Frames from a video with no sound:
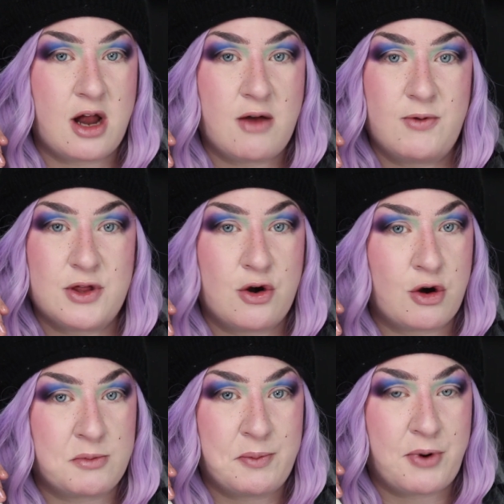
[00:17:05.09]
off with our
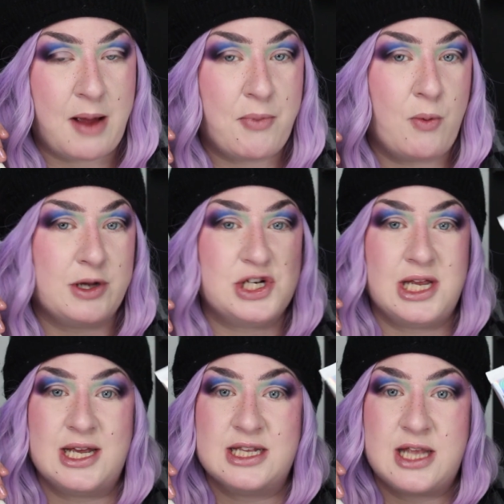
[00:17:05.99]
normal prep, which
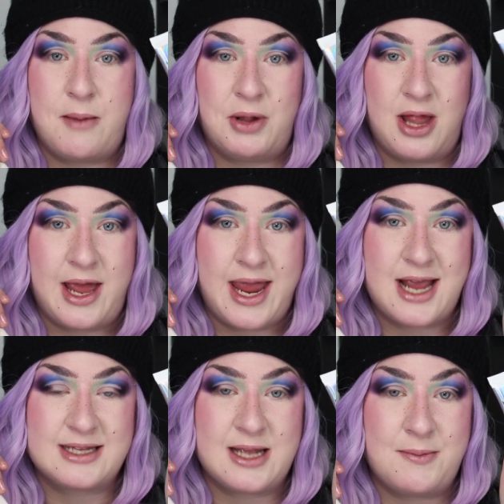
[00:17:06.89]
is
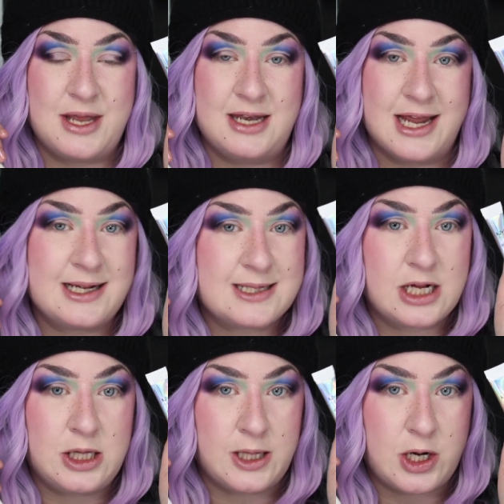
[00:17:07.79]
applying some NYX
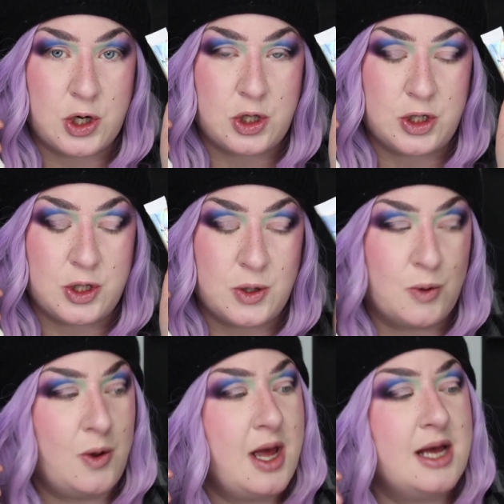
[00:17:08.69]
glitter
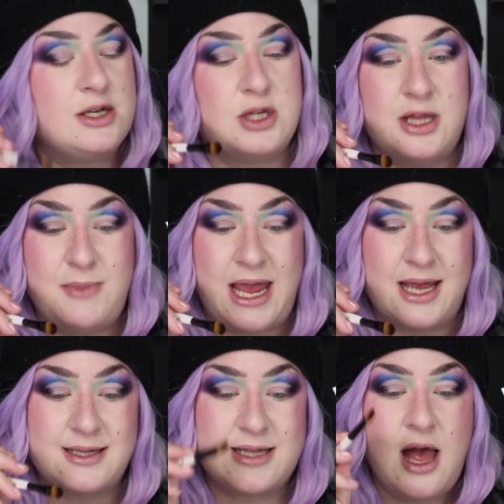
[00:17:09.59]
glue to the
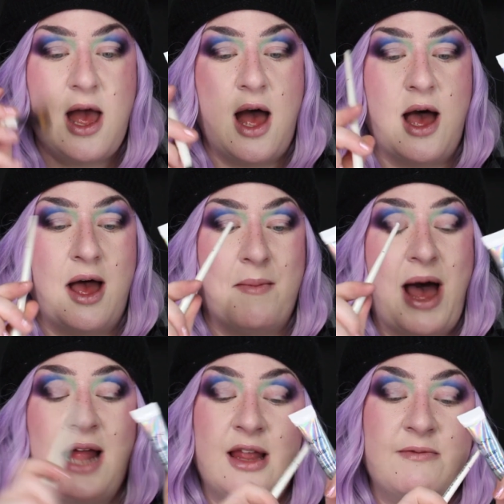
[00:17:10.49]
base.
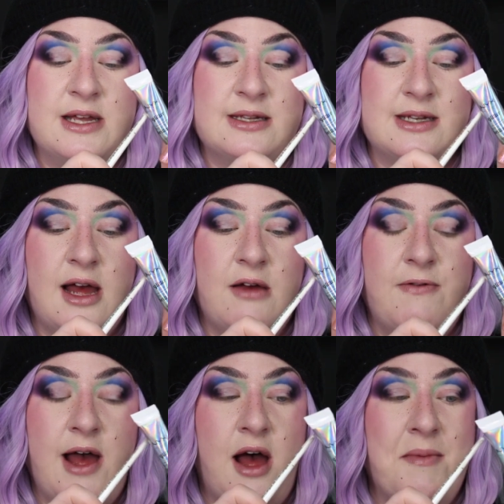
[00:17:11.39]
I love this stuff,
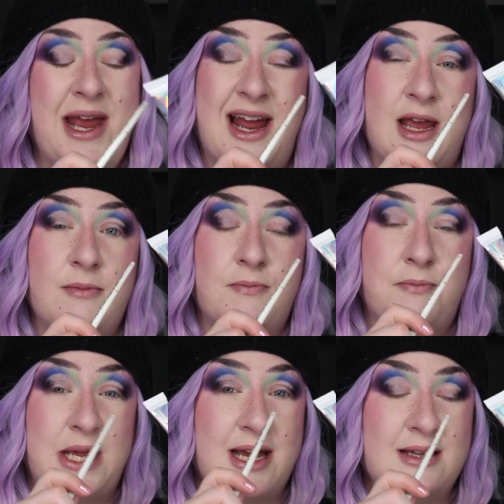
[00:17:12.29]
and
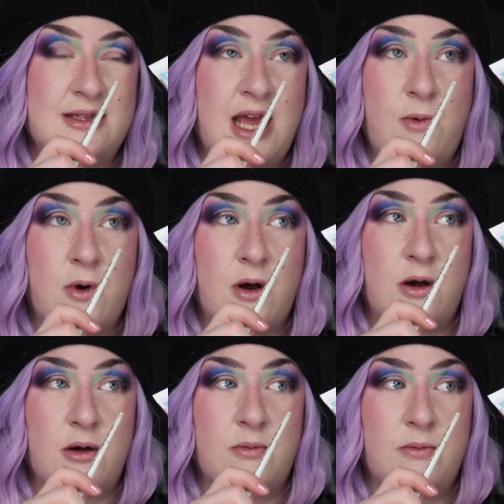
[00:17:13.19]
because they were,